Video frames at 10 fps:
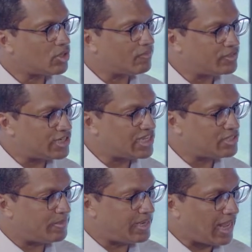of
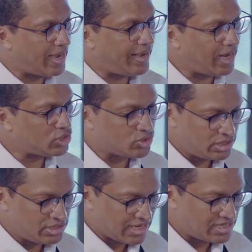jasmine and
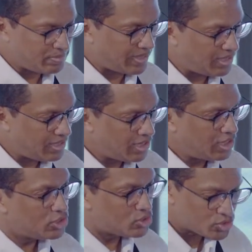natural jasmine
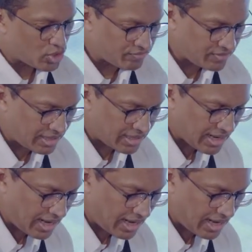to soften it.